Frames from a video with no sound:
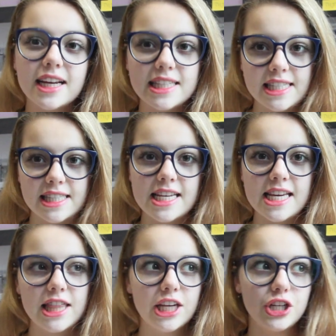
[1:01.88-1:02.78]
get to
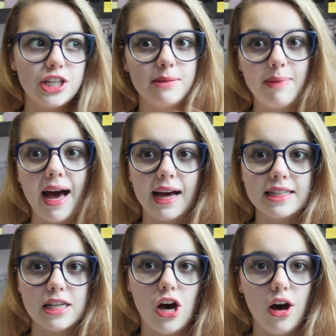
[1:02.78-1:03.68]
see the good and the bad
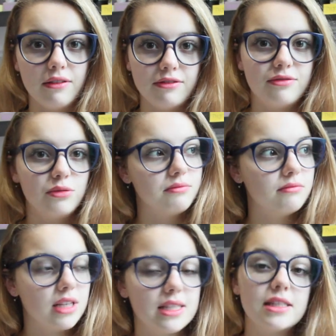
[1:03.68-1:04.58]
of
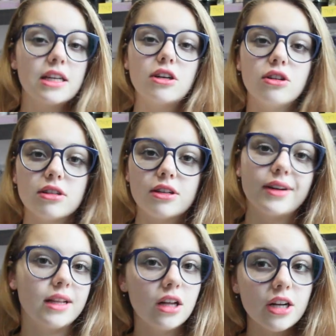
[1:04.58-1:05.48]
a single
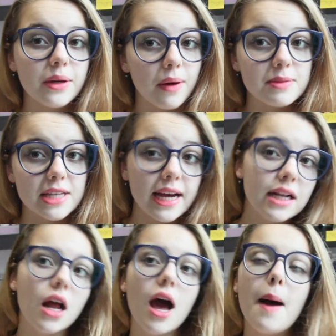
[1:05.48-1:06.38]
Korean learning
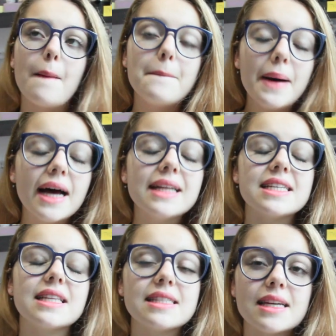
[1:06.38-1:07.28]
website, but
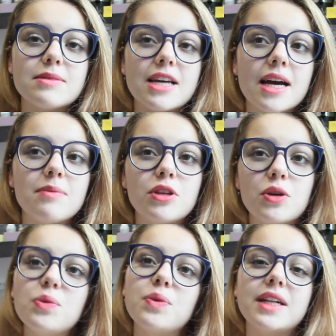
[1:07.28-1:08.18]
at the same time
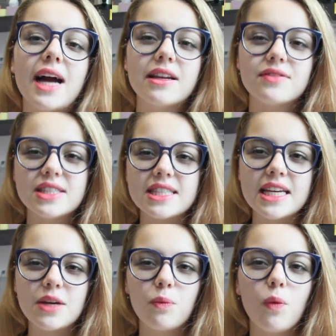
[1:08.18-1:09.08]
you will kind of
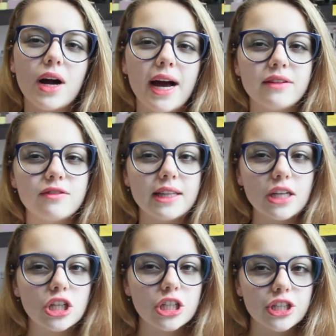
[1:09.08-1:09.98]
see what kind of
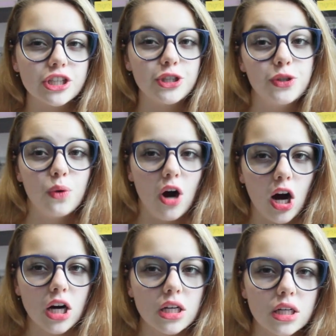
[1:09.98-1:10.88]
learner you
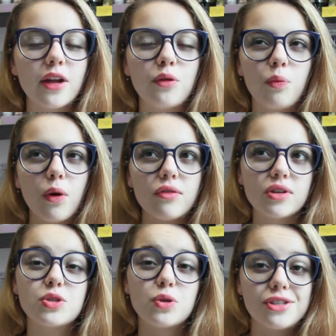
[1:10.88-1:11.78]
are and what
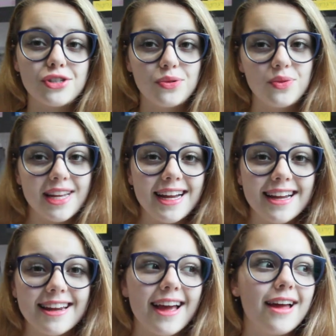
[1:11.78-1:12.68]
resources you
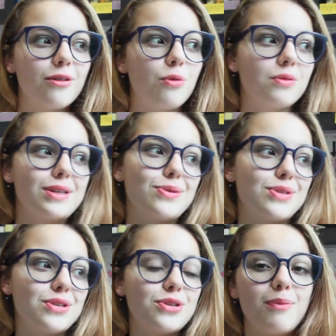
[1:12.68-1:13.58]
need and what
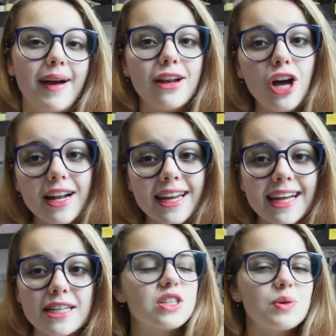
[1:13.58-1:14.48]
resources you might not
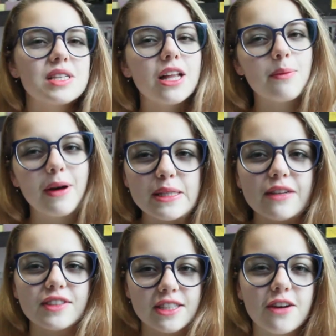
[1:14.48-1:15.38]
need. So it's a lot about
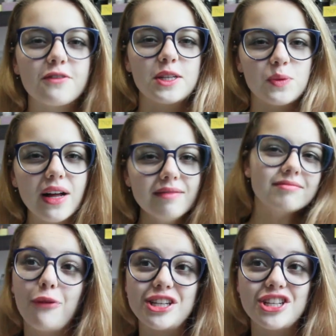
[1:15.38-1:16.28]
self-discovery as well,
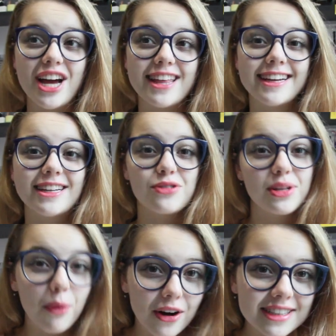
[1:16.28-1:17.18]
which I think is really
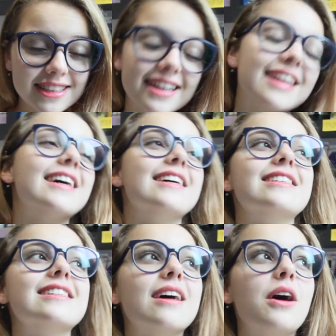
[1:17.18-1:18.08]
important.
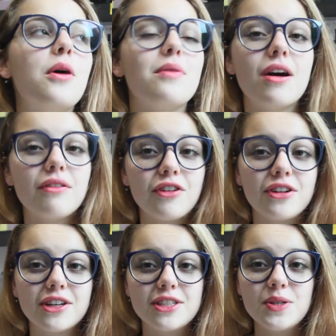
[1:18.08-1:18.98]
So without
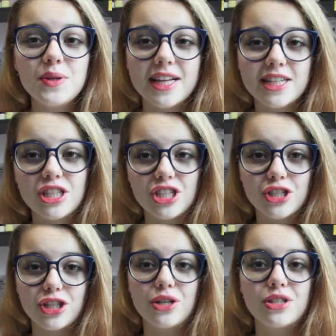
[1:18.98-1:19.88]
further ado, let's
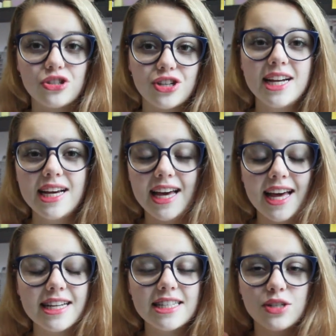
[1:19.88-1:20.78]
just go straight
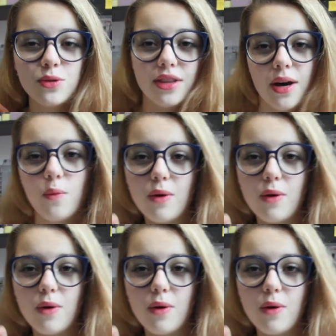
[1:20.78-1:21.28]
ahead to the